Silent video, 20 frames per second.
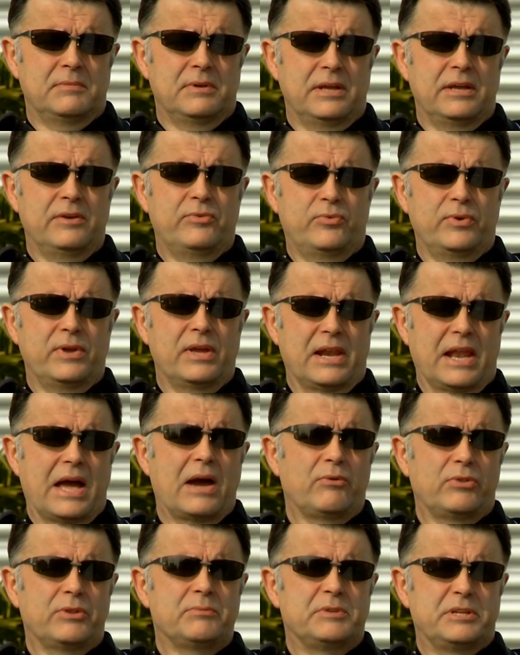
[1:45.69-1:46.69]
if we
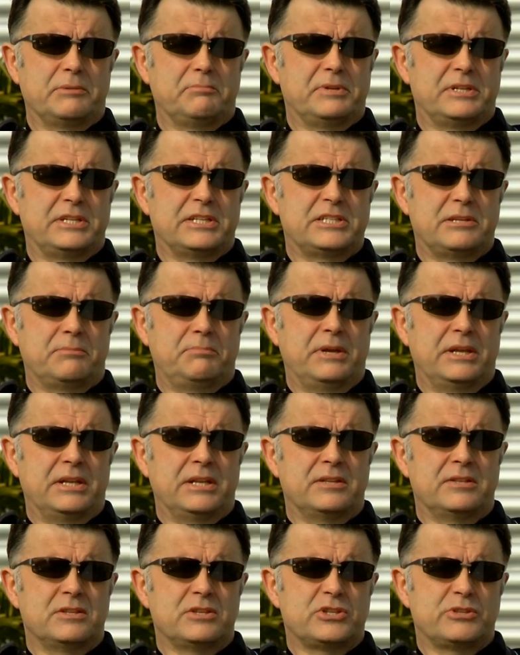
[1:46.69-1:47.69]
allow them to participate
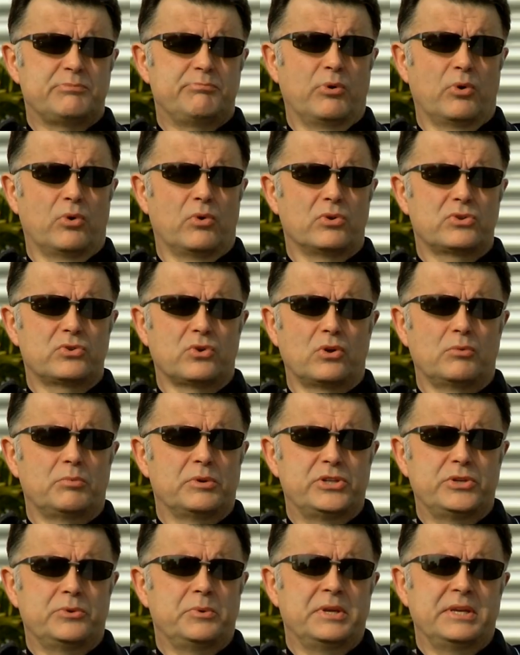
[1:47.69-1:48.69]
in the sport, all we're
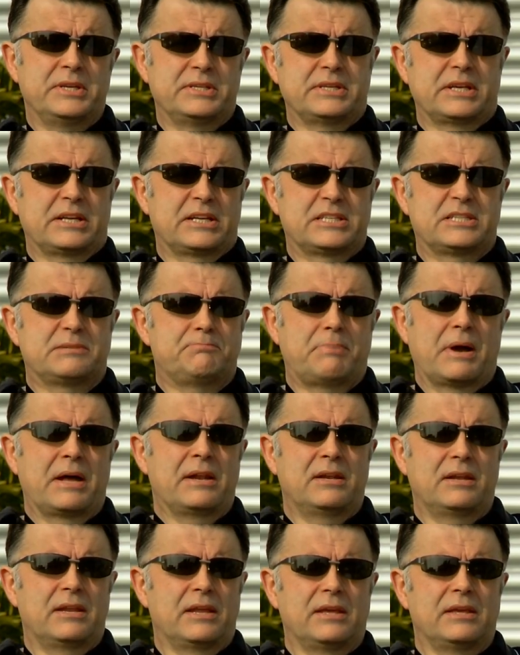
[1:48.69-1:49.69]
doing is
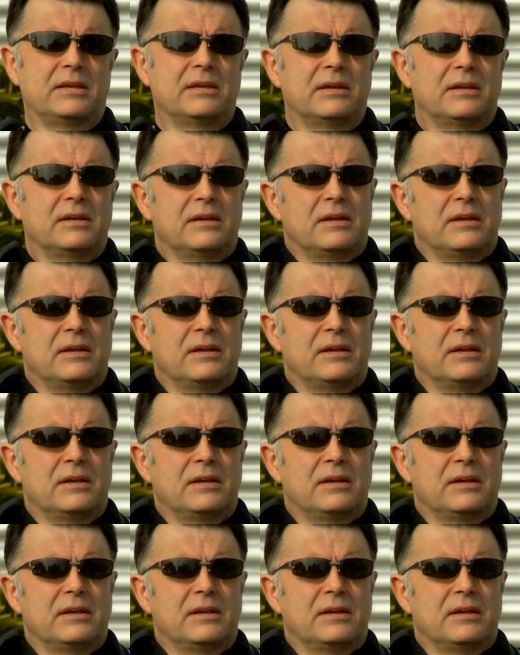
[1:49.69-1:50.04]
expanding